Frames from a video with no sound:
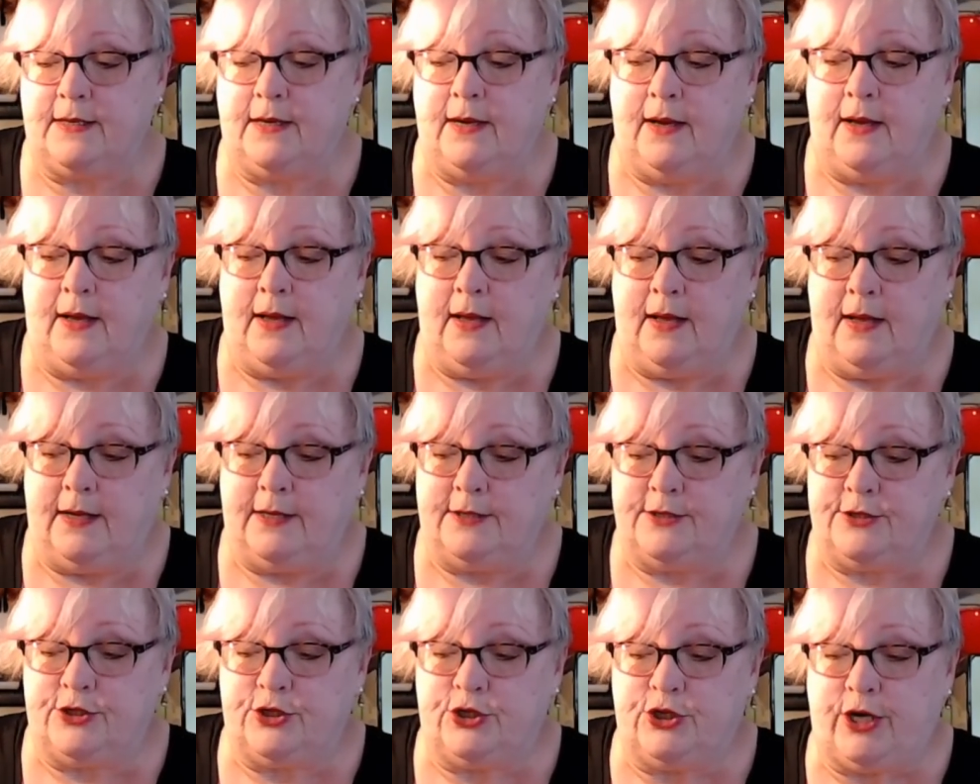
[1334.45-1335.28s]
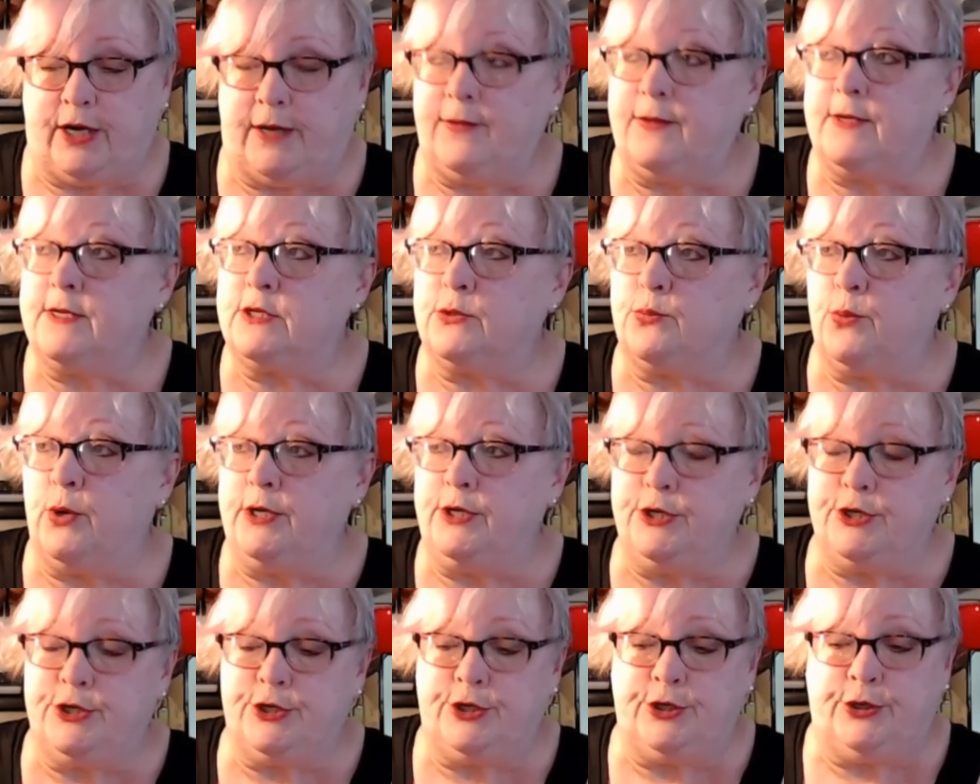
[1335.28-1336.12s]
Let's check this
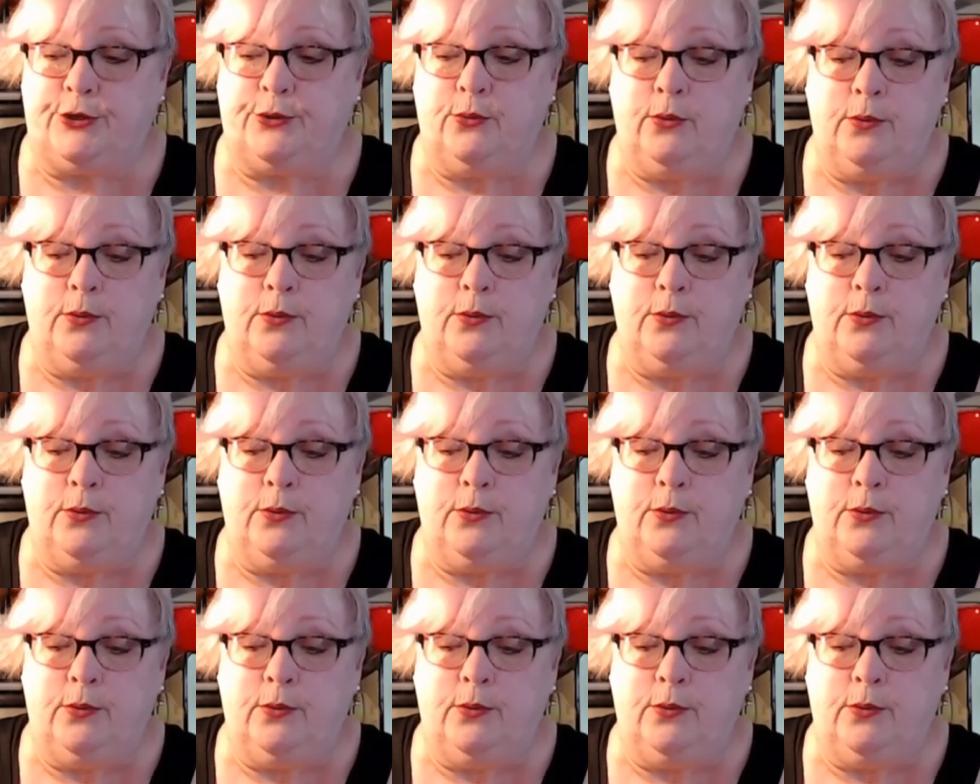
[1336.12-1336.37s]
one too.